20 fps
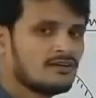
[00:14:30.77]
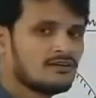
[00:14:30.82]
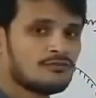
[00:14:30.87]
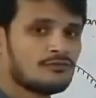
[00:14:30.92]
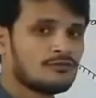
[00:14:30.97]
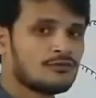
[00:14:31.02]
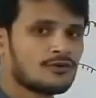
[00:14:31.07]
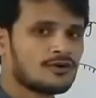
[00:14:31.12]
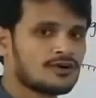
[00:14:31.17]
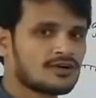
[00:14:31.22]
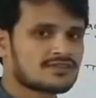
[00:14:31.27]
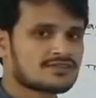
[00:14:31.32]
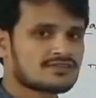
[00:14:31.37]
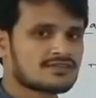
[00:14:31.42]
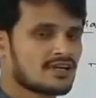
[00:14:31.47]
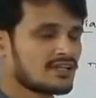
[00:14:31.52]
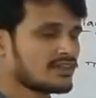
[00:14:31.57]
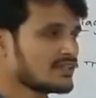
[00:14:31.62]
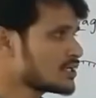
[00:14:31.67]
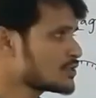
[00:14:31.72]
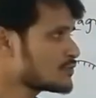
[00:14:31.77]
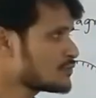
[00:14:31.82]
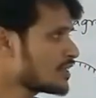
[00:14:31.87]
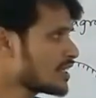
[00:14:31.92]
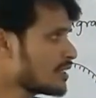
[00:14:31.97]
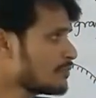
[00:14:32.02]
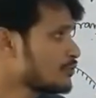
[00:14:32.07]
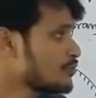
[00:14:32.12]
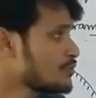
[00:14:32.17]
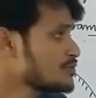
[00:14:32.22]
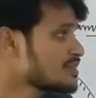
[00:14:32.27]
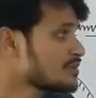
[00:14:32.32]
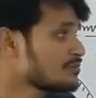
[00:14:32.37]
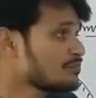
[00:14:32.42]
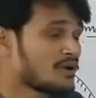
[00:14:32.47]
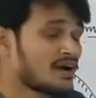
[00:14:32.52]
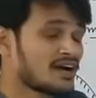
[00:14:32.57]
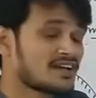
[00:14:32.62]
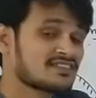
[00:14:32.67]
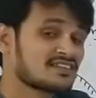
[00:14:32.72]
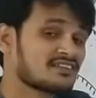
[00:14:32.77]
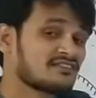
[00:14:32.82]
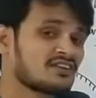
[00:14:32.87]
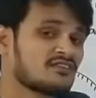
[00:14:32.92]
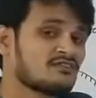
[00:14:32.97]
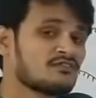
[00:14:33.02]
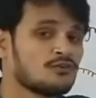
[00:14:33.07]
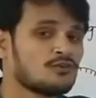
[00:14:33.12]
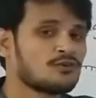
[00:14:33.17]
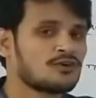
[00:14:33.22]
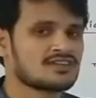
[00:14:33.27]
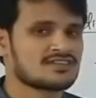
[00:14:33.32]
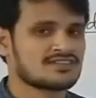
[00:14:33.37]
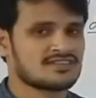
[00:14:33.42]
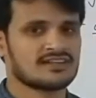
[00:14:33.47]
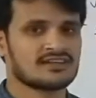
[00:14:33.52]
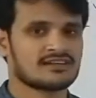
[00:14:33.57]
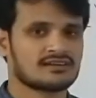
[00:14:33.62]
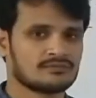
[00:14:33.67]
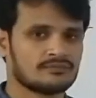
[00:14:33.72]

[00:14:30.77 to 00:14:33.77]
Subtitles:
Focus. And that's what I am using, passing from focus here.